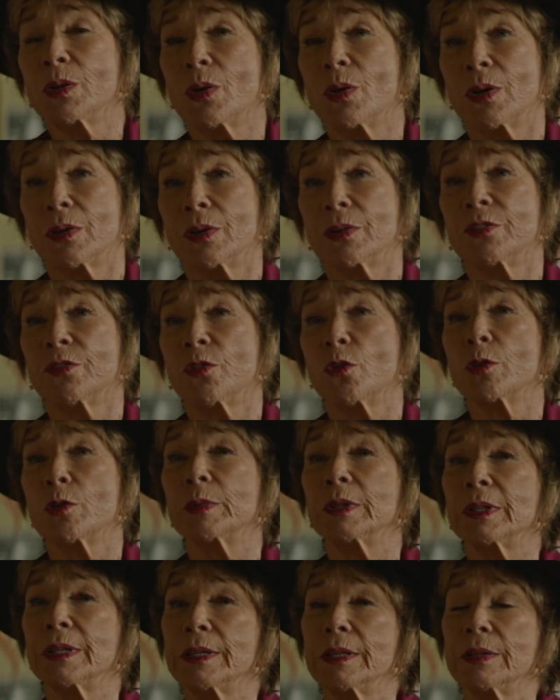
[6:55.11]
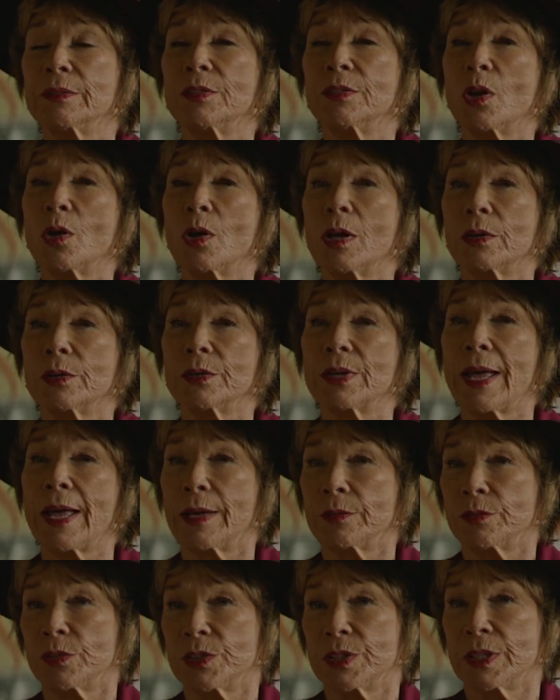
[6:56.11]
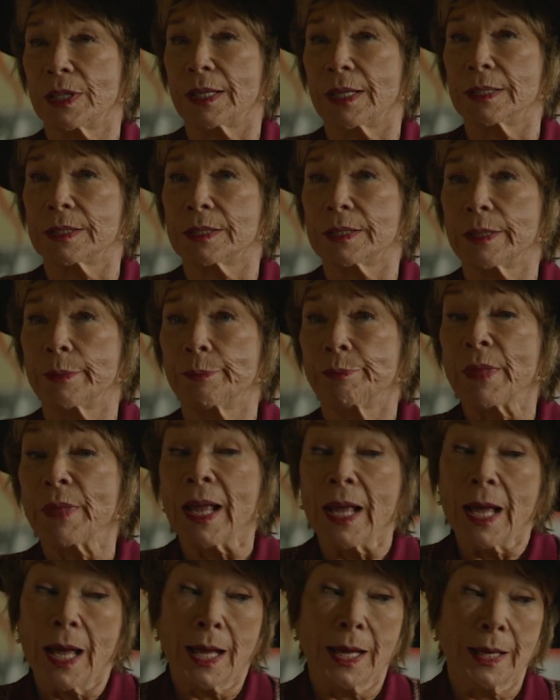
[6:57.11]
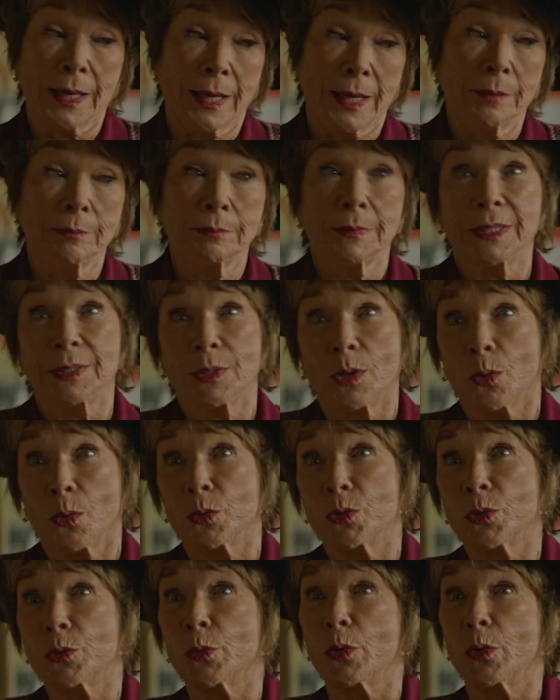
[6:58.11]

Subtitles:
Lawler, formerly of Lawler Advertising. I am an older